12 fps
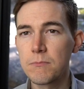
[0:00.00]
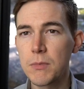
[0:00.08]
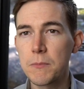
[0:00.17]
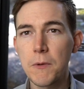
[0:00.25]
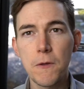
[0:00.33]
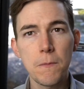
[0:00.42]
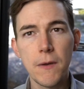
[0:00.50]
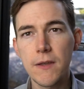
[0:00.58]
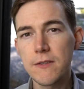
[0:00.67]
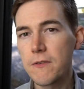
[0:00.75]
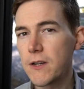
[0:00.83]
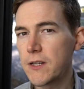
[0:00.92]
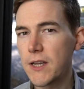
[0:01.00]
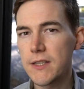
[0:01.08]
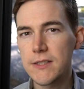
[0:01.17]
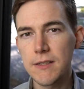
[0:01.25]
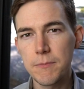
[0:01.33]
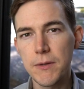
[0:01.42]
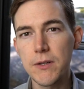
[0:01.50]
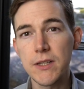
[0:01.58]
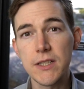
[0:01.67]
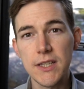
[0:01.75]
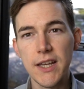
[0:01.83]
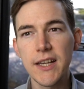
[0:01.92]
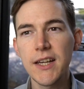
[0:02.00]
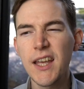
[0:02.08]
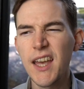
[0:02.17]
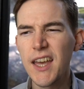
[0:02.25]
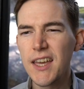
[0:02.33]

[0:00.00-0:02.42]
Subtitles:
but both bags are very nicely built and designed.